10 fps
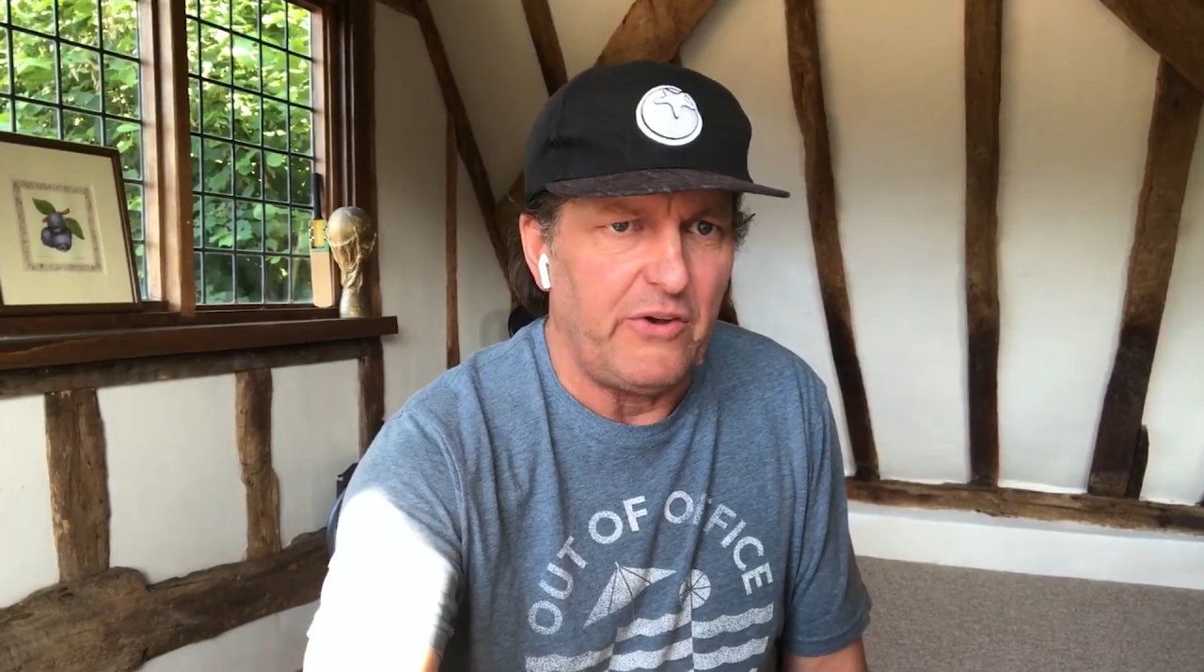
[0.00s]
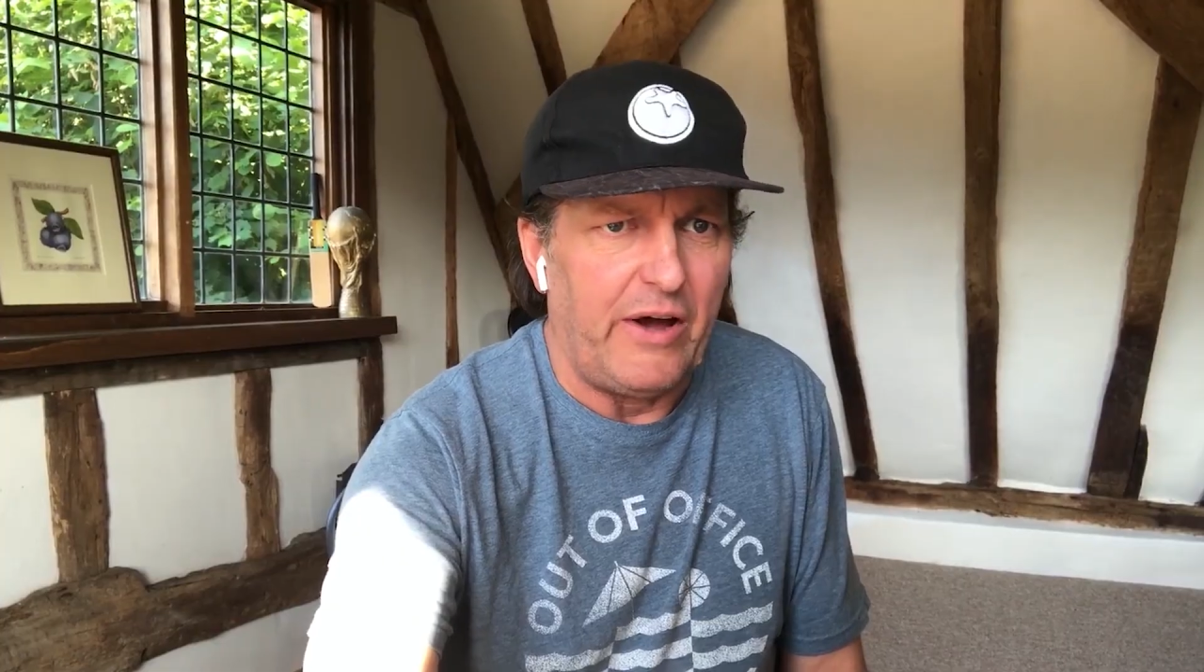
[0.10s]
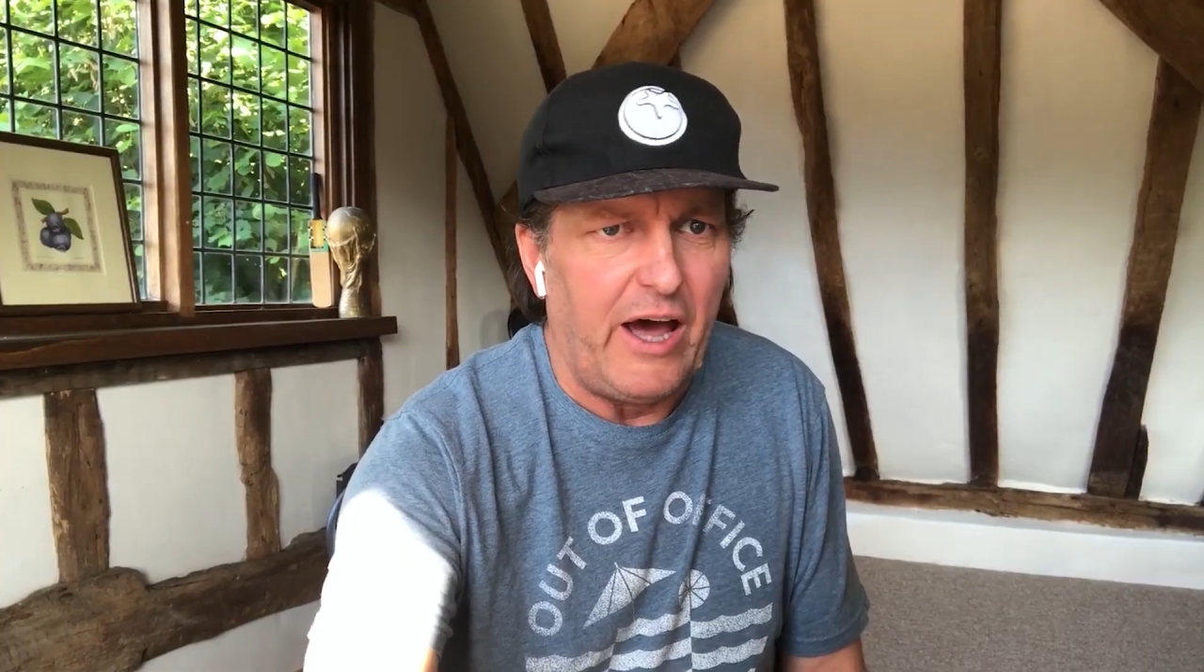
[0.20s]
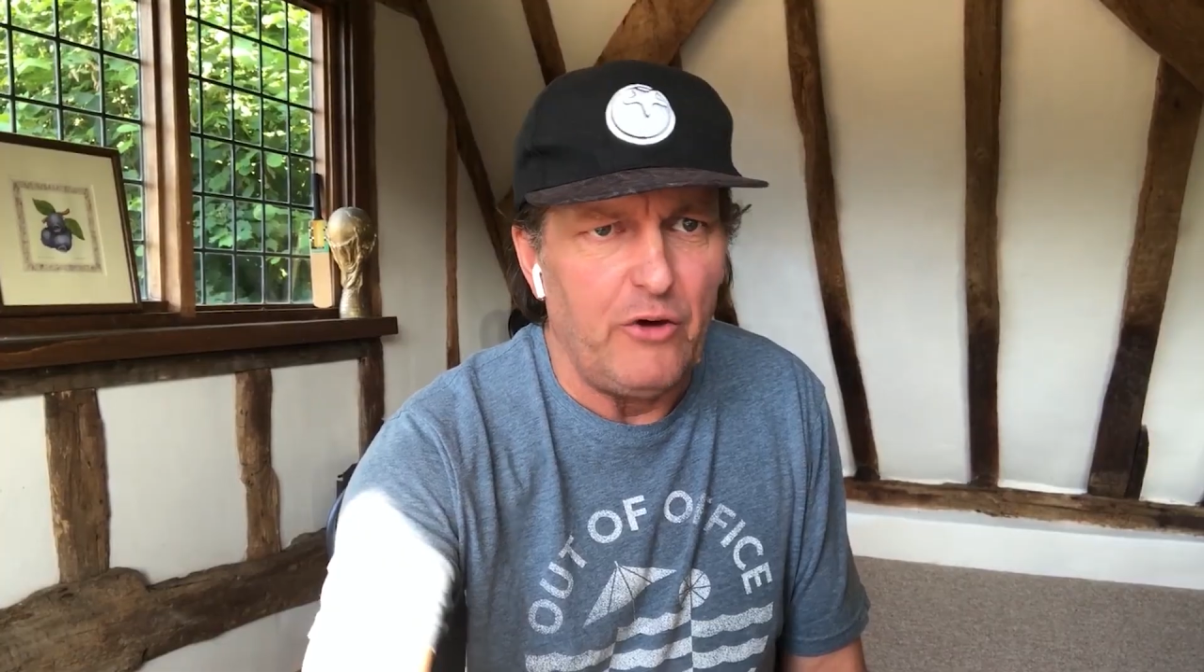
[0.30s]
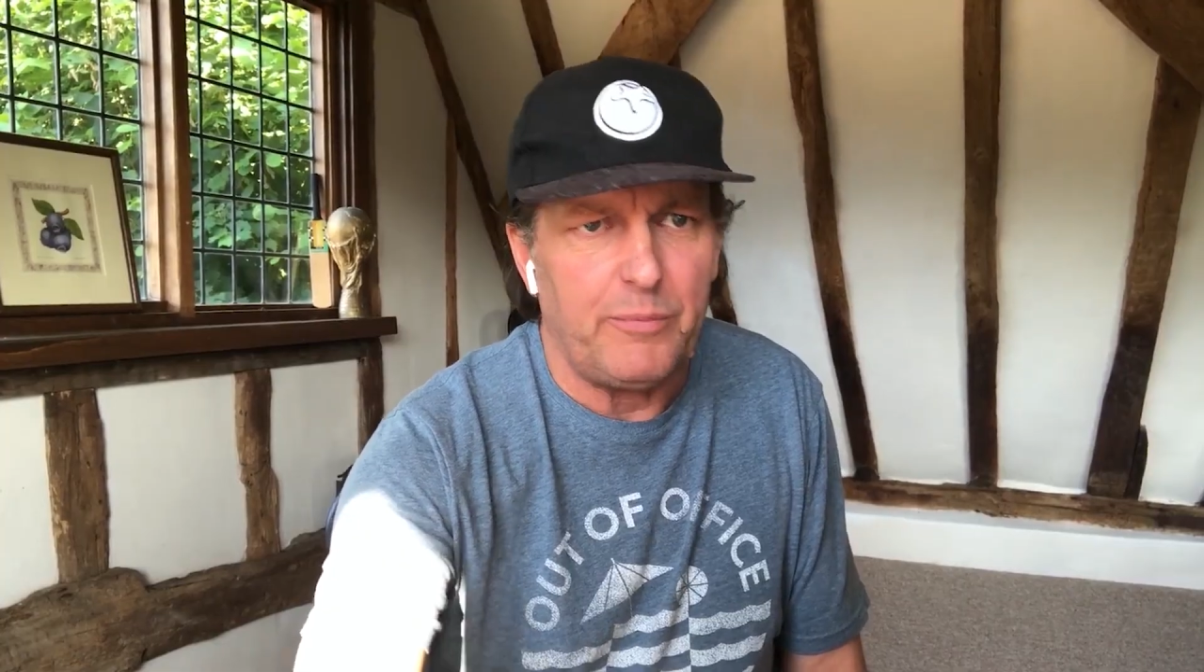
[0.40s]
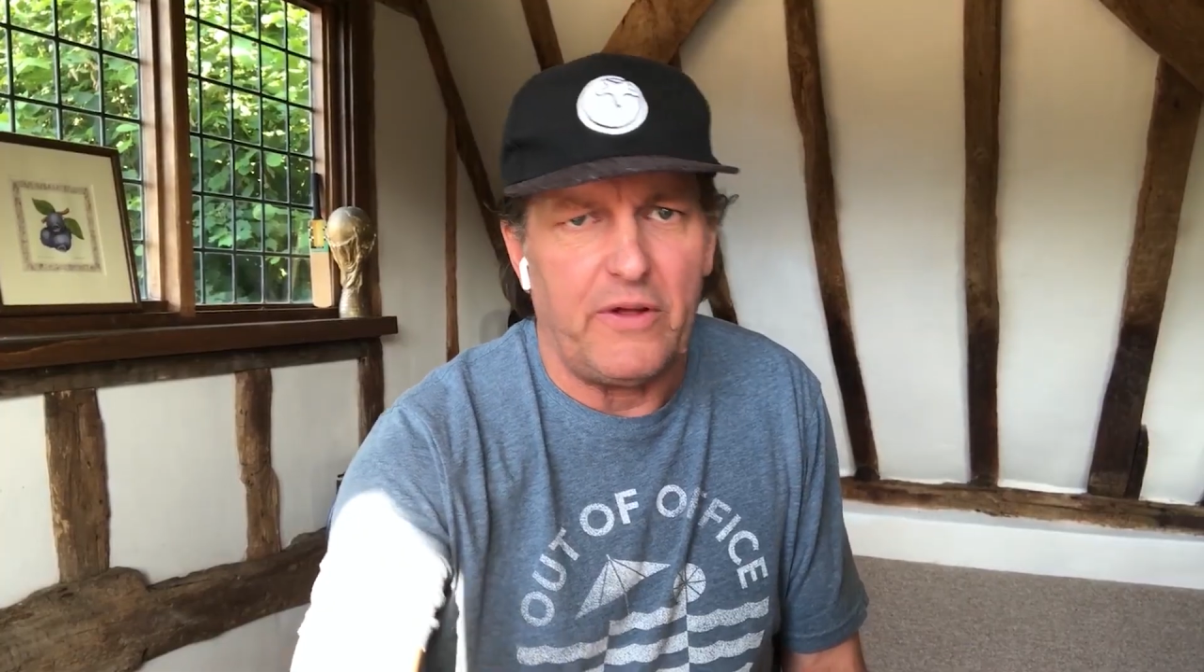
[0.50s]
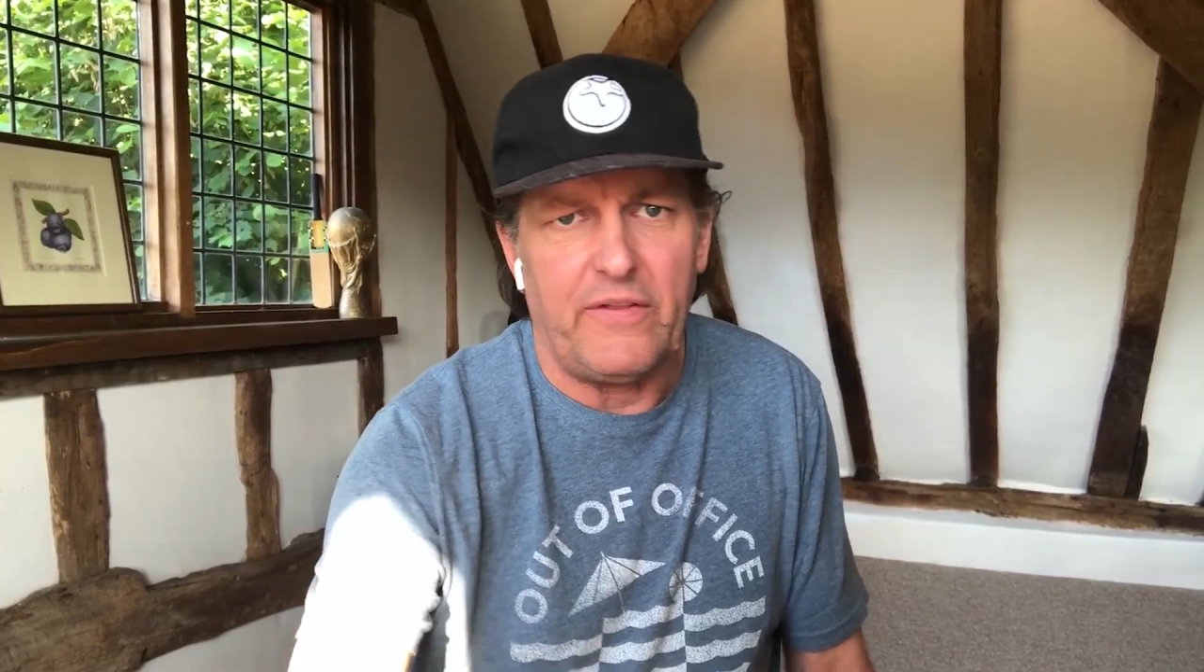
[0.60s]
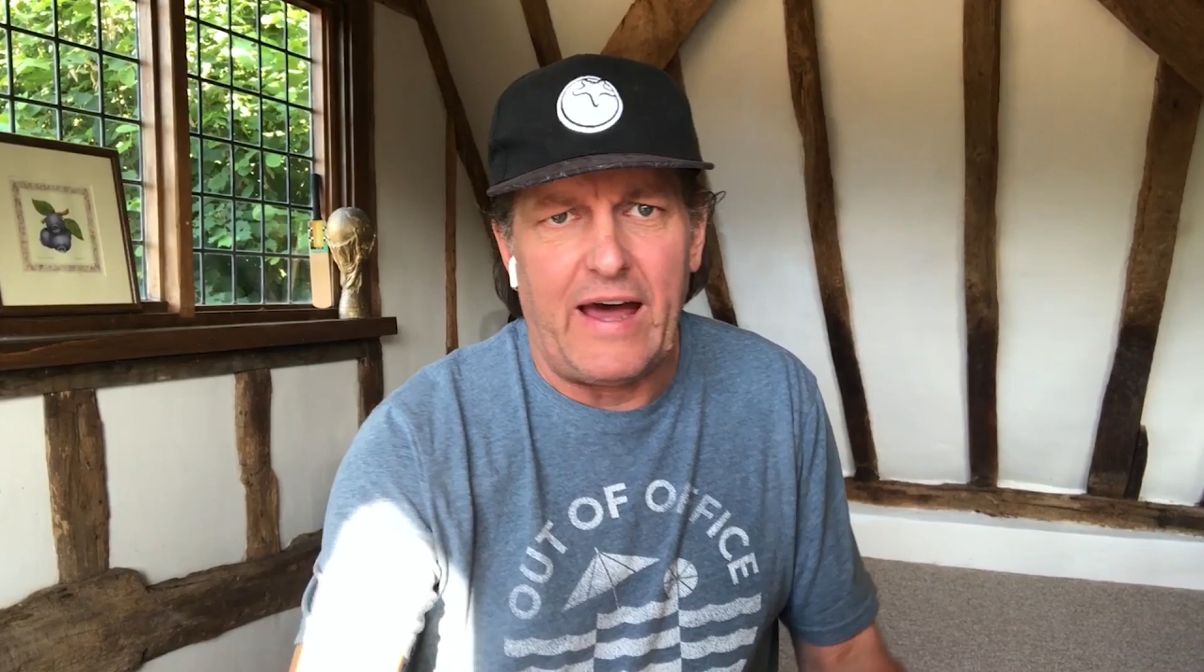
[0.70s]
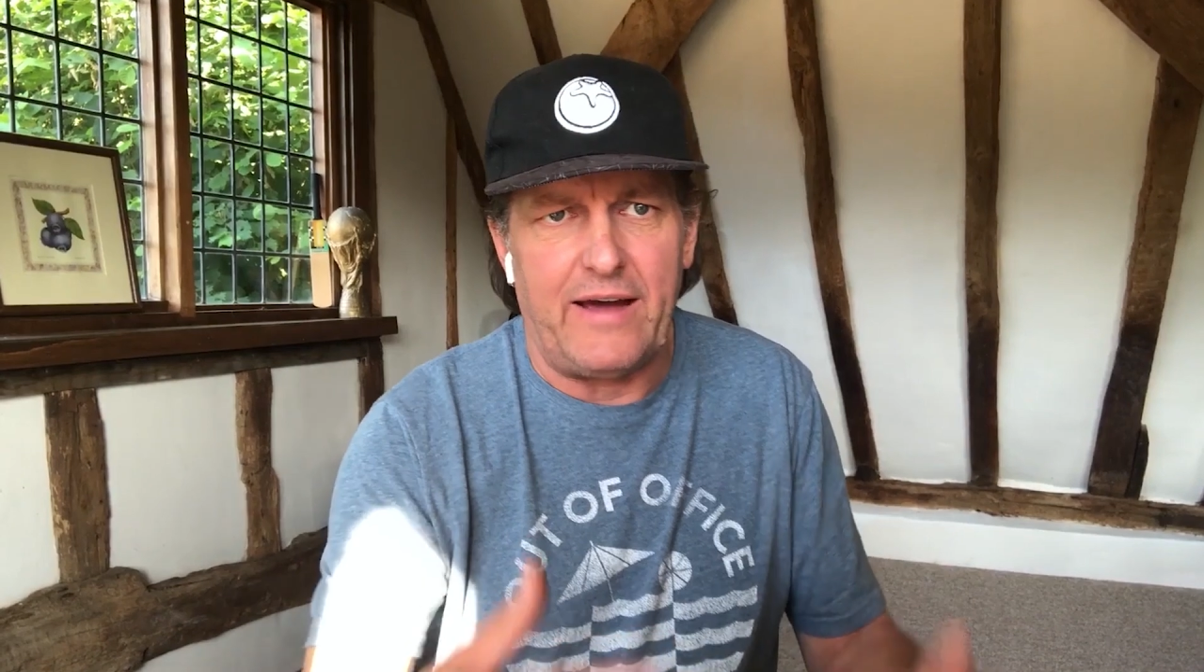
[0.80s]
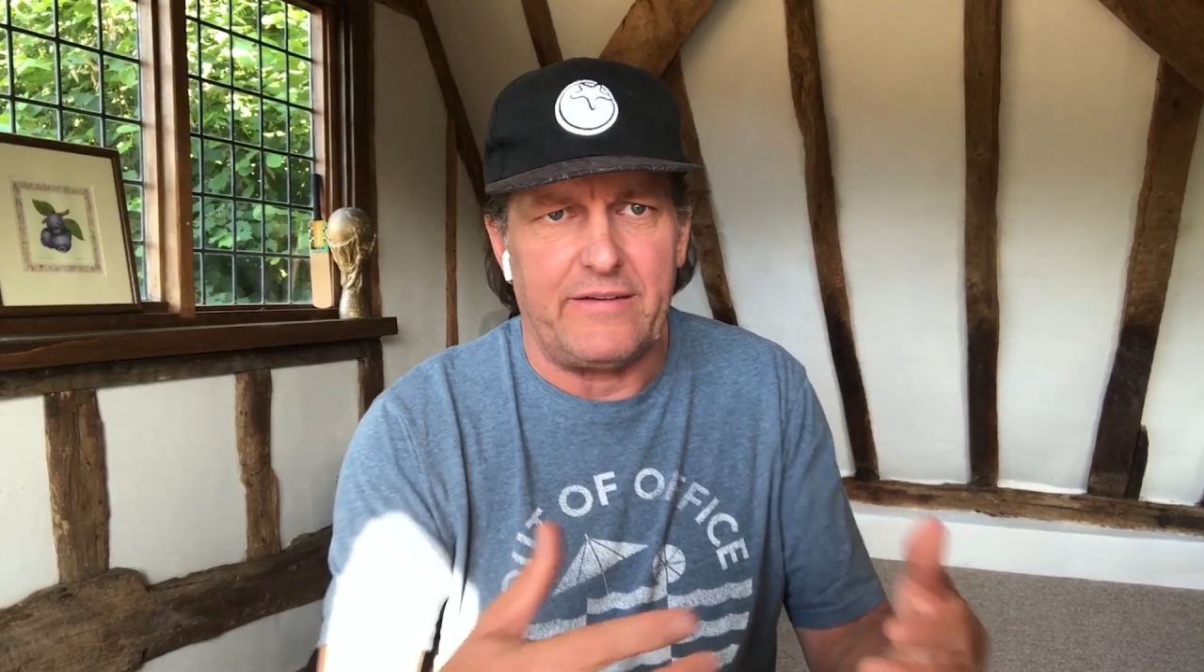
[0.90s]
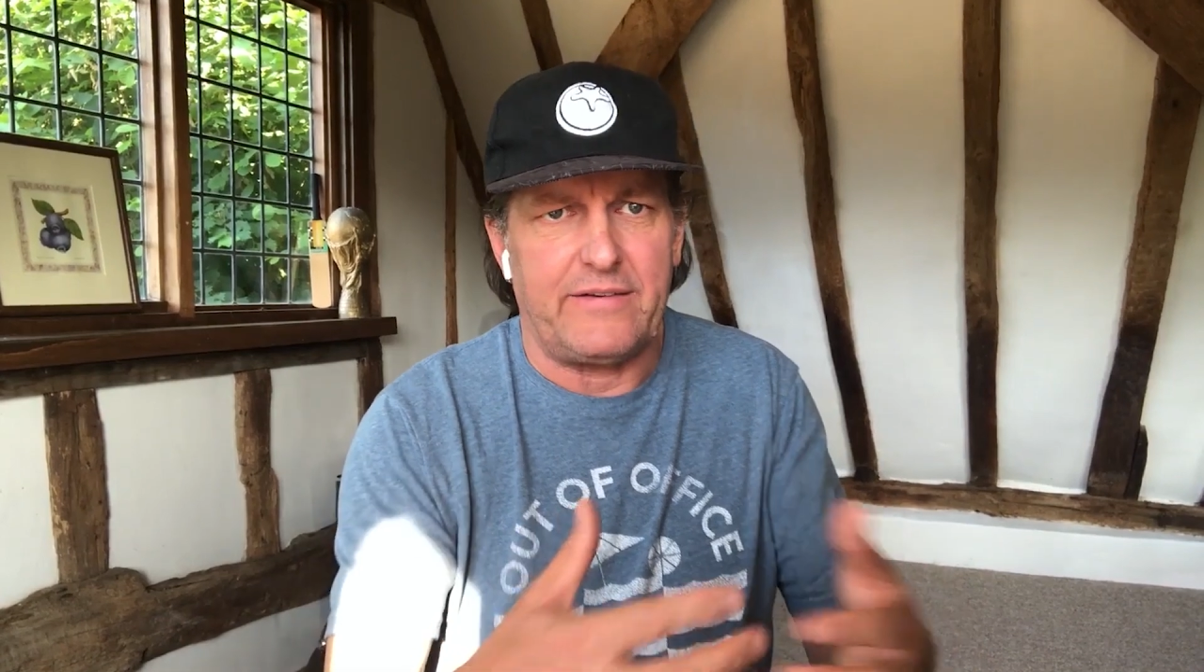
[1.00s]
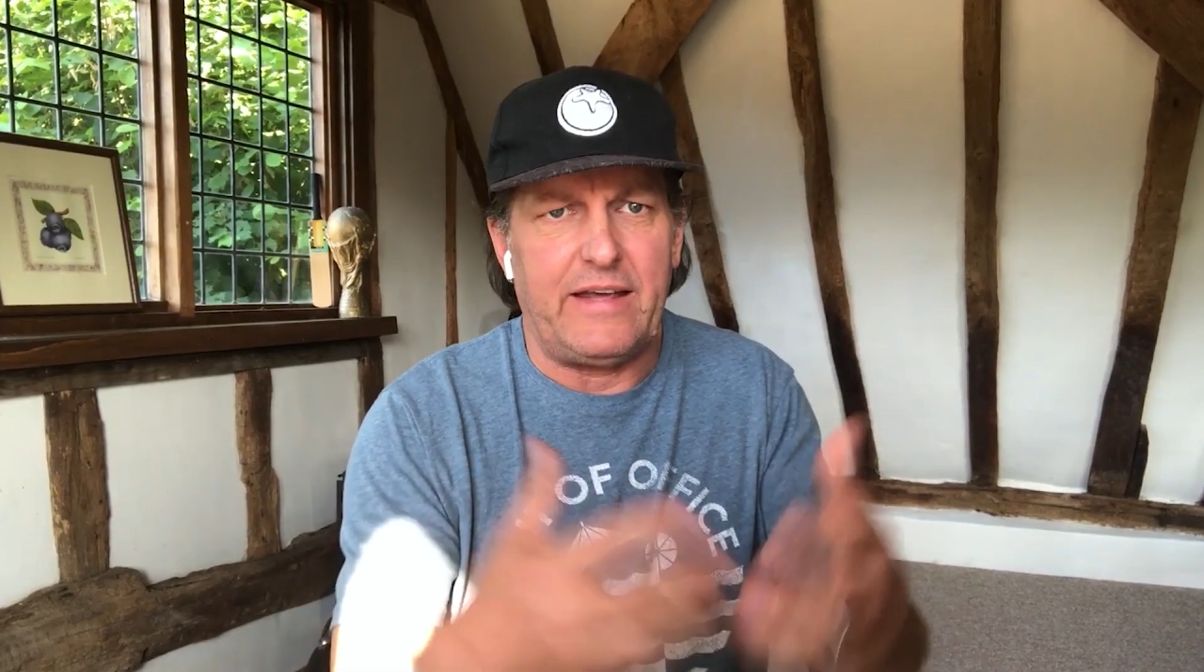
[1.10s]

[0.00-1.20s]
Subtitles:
So I hope that